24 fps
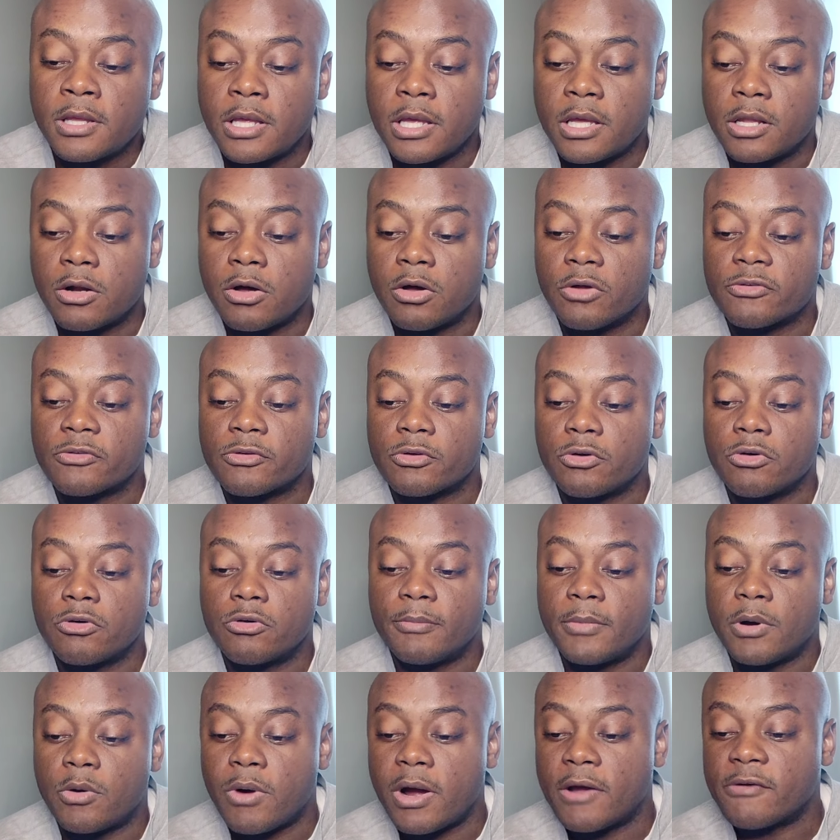and
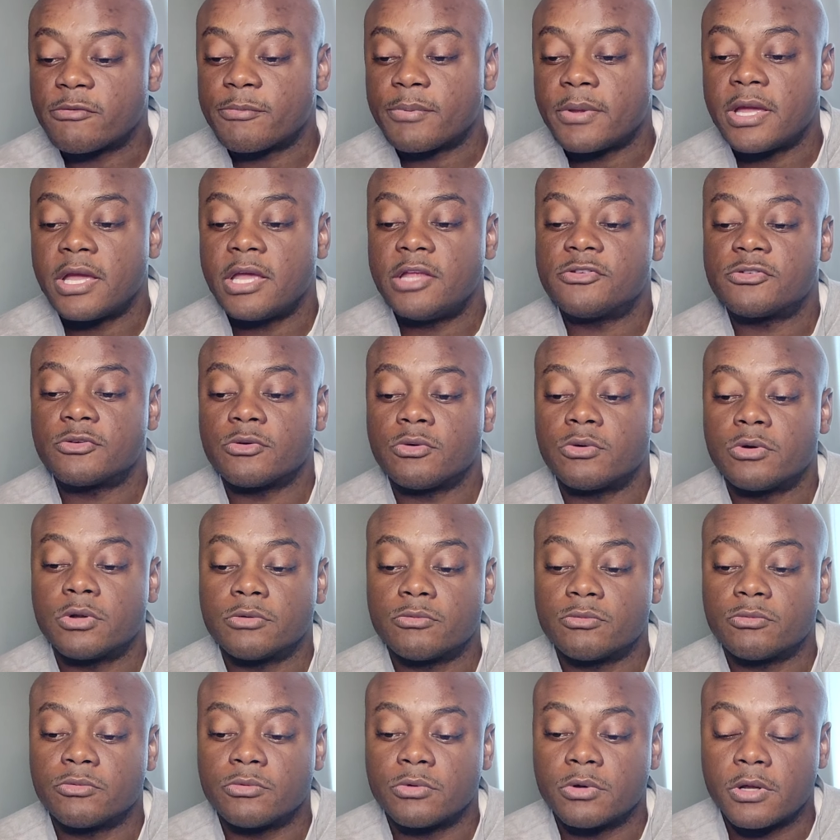also my wife's page
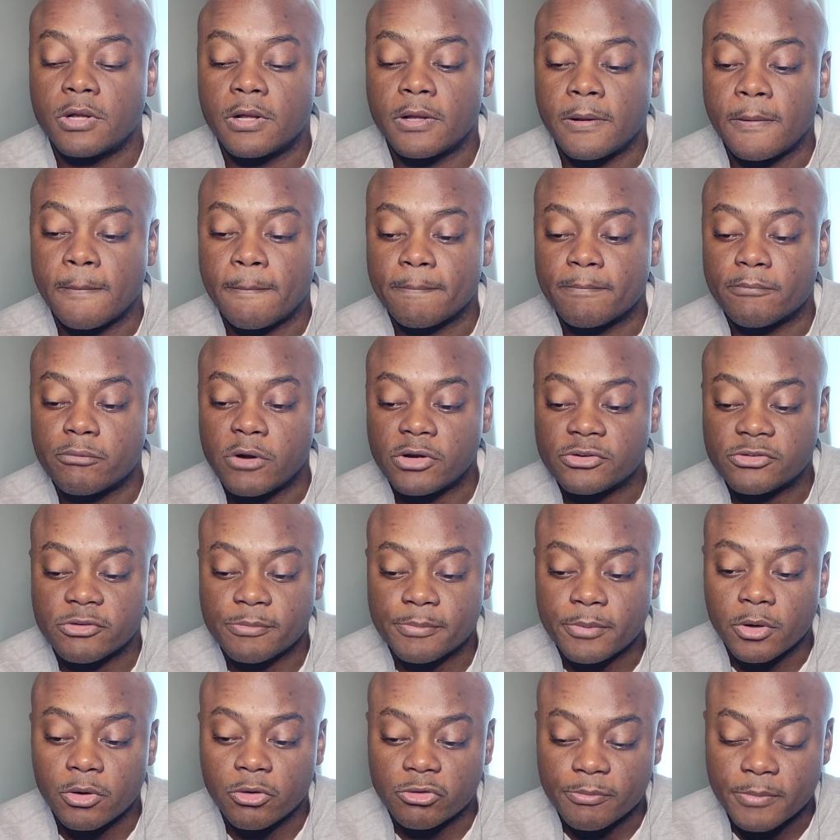on
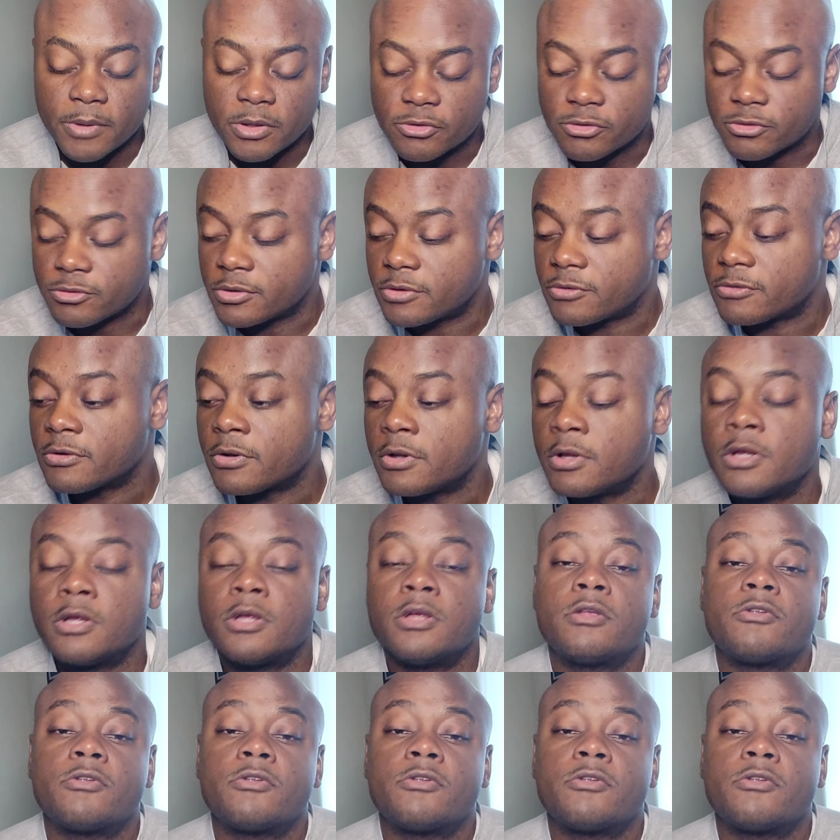Precious Pearls Ministries.